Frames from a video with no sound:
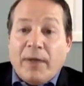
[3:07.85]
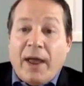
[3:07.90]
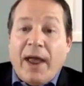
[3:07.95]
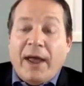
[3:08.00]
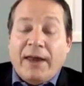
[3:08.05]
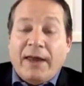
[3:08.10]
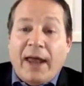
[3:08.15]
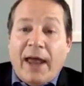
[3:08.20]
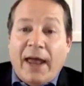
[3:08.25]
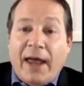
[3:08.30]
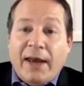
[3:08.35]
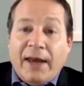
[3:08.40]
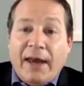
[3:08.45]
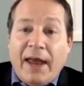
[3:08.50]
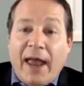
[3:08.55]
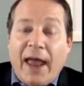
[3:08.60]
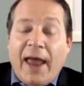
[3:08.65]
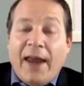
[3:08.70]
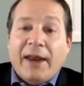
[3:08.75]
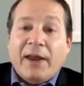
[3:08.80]
And, and,
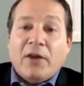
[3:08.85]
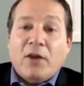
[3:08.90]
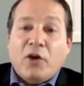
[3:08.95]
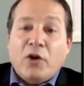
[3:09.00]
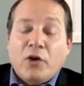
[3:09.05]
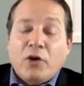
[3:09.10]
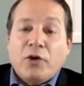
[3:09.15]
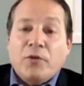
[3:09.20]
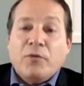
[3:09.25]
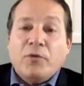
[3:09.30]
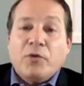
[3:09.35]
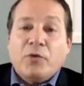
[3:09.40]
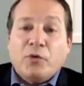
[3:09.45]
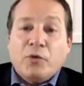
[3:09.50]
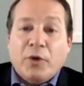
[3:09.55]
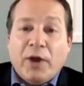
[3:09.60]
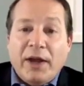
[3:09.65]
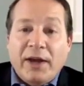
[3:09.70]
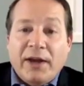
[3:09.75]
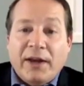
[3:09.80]
and it could have
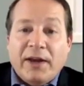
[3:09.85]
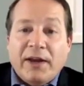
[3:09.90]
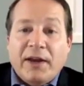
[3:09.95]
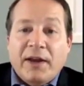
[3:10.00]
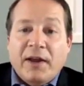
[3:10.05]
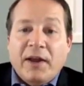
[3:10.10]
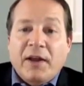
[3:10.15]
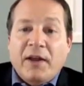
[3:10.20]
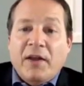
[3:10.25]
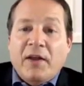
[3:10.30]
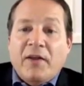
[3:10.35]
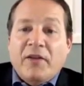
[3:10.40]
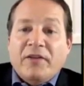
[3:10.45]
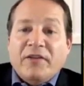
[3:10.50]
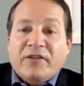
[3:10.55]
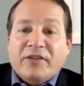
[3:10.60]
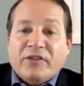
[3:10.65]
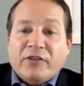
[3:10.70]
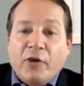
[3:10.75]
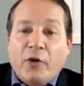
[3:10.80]
created
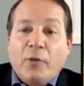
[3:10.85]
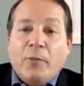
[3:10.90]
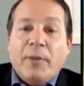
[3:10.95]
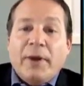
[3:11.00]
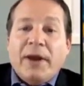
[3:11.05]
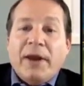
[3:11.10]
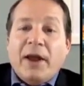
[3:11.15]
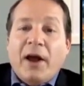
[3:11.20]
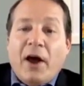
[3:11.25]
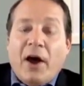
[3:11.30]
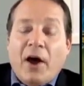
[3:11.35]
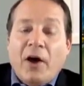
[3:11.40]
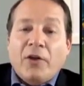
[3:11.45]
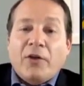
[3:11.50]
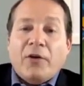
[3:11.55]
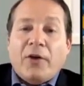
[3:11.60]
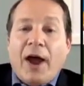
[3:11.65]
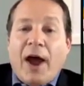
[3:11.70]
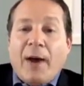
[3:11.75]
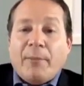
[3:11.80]
so many
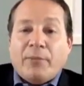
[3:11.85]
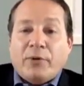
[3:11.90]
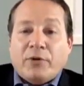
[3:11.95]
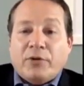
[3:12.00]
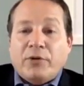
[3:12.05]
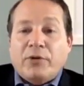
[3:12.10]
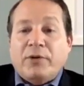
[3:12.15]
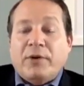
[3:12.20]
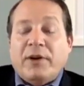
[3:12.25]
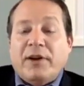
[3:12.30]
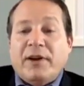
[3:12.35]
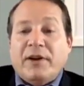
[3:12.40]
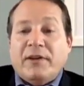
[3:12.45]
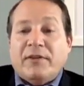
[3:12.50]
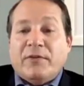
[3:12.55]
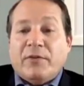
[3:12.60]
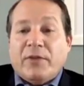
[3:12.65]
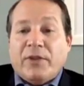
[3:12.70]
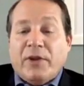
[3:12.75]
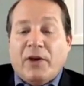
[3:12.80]
other opportunities
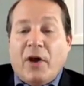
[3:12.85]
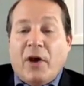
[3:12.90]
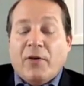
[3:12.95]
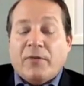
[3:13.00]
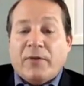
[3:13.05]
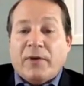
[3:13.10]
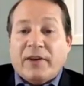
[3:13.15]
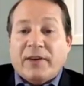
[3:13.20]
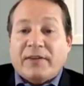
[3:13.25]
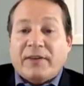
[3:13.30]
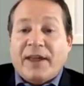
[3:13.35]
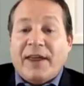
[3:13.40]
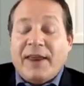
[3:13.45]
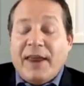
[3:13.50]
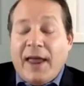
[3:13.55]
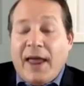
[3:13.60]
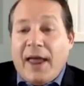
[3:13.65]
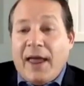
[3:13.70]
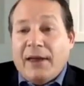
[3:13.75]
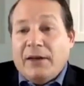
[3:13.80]
for the offense.
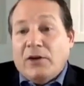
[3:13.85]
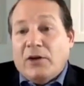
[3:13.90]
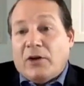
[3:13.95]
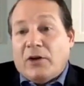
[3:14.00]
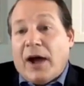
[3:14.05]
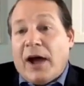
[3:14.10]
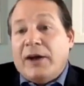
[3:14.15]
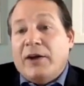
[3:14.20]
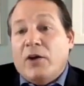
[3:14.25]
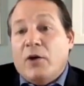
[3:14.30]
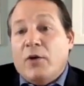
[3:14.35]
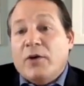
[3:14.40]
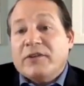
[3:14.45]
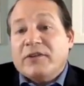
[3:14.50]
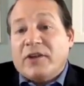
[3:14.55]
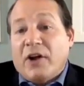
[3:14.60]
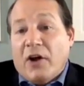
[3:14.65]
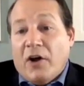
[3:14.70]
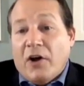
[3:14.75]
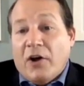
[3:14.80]
And, and look, I know
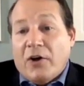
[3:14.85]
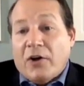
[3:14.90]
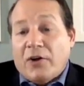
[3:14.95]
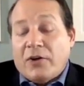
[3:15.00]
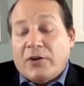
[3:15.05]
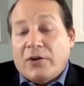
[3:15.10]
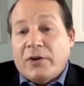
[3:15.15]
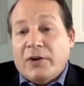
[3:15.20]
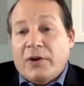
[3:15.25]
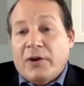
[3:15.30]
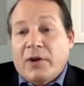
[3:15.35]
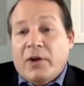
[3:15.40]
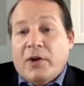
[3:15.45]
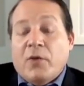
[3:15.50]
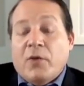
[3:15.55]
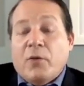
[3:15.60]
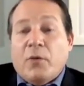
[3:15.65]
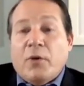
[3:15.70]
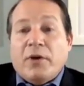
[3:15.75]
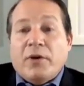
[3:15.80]
it's hard
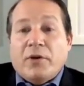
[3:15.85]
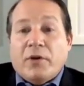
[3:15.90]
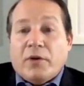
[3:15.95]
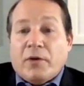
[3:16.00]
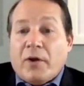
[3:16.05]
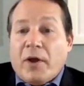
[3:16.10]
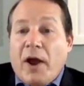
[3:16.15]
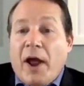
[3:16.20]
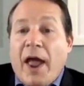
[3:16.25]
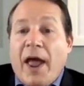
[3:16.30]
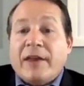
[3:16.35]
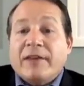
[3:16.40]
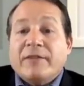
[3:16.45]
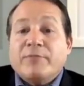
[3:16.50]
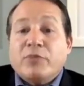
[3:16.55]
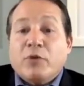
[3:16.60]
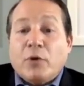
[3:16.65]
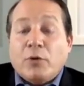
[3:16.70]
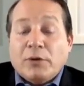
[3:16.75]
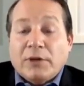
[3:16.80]
when you're as
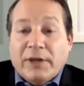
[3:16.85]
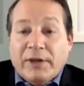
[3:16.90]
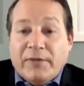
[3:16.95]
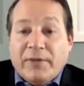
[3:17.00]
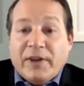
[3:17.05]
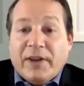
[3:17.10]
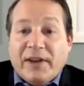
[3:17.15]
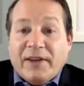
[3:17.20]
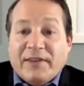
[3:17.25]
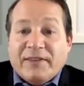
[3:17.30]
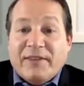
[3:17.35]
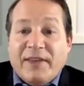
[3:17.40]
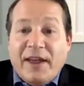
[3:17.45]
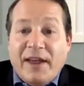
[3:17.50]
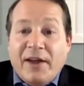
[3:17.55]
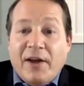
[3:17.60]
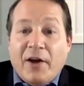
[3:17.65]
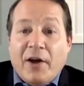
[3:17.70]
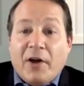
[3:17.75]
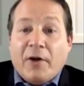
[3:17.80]
prolific as
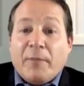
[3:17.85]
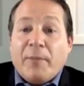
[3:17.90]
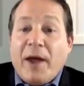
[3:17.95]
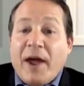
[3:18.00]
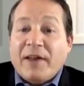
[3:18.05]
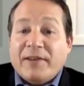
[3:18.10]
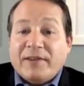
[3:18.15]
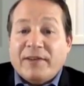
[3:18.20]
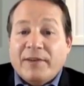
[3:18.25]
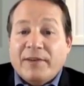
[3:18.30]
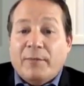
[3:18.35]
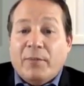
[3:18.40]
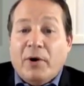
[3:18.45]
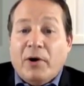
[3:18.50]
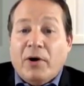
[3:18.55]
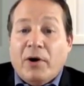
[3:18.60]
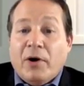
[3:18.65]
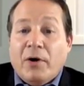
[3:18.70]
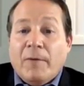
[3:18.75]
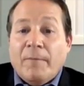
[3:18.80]
they are passing the
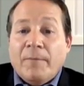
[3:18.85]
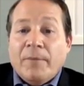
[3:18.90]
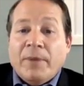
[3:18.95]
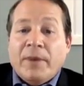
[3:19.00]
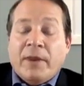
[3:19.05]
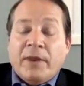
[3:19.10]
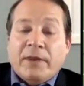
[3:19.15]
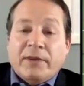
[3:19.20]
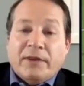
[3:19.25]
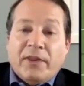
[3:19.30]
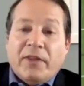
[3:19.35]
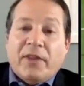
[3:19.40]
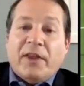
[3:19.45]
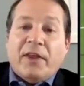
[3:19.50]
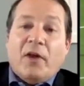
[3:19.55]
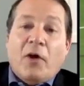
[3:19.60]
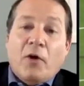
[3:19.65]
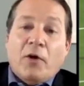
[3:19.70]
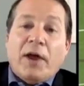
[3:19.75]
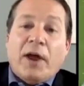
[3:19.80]
ball to
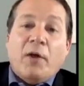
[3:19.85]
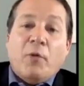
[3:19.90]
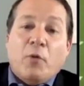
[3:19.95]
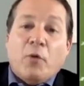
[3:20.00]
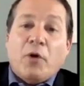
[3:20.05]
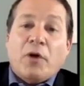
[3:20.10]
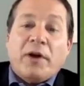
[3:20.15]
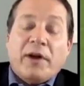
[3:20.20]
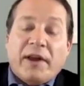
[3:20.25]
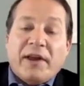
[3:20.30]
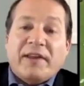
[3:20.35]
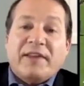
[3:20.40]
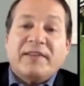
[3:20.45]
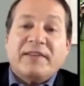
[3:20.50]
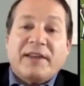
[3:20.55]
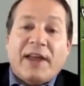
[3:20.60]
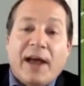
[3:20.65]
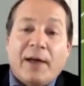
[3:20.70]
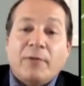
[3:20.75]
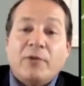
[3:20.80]
think, okay, we're going to
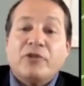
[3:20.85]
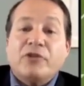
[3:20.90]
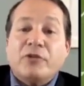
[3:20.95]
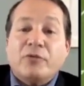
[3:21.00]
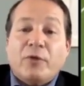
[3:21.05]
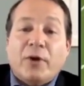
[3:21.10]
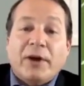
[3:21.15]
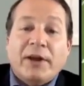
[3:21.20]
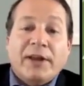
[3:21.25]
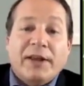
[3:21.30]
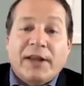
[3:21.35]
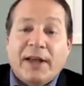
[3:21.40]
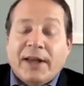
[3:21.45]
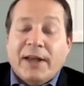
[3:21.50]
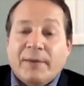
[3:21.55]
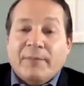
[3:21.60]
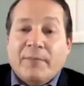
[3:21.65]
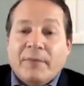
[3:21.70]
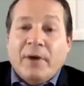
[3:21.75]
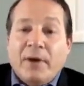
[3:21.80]
establish a running
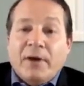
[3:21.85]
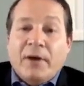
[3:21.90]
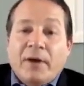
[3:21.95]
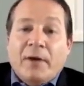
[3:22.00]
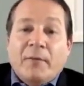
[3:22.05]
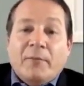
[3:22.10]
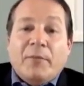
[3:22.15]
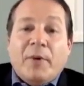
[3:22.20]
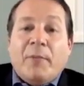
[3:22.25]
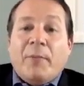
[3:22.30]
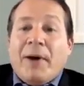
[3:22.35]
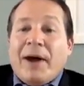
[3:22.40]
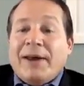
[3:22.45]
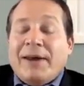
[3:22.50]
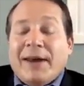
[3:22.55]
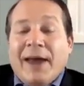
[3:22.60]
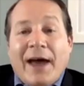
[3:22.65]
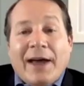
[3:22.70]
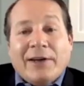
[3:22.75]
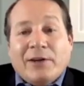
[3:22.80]
game. But by
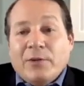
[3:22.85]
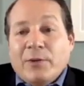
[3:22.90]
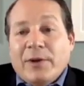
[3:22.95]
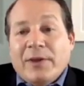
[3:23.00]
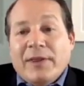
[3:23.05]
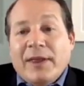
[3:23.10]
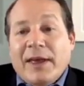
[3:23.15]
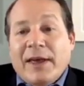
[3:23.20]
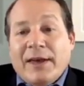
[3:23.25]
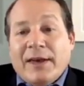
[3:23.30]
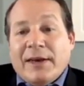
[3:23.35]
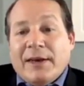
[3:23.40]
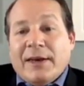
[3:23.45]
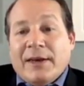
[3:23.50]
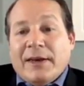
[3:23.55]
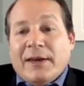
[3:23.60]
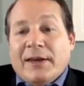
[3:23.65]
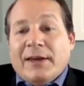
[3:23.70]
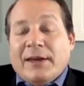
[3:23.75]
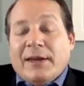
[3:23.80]
not doing that,
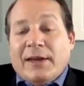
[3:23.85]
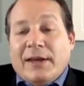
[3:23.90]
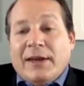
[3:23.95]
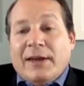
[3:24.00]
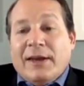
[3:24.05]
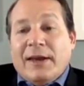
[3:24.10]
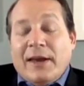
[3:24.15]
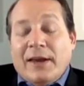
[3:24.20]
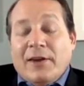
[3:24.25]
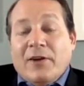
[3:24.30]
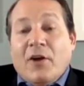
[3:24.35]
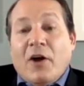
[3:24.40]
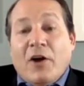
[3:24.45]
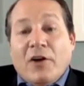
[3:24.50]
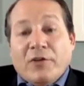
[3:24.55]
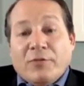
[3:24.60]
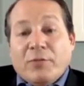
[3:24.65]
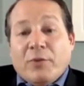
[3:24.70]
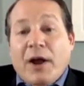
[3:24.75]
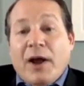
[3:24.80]
it, it
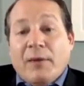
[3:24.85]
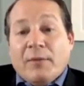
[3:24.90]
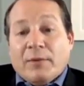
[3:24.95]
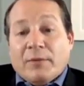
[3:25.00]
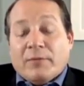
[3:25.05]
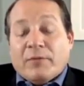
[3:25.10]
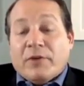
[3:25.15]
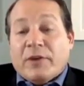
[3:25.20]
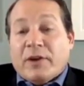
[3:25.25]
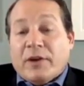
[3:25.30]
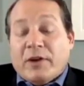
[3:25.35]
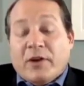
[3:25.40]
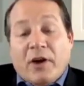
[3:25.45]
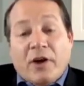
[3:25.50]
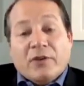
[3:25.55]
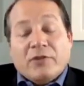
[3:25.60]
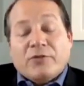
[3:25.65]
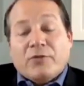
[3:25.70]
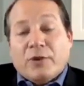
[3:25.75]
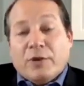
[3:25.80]
caused problems. It
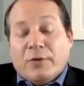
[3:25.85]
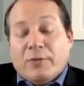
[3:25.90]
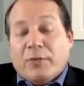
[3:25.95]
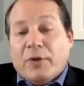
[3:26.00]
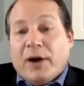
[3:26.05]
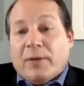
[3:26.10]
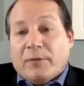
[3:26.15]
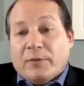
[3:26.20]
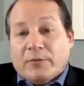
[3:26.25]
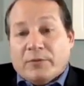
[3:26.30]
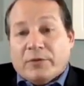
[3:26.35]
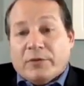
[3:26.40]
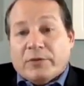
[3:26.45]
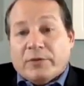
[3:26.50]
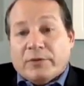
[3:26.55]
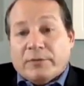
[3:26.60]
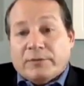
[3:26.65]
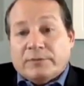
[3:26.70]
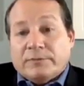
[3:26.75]
caused real problems.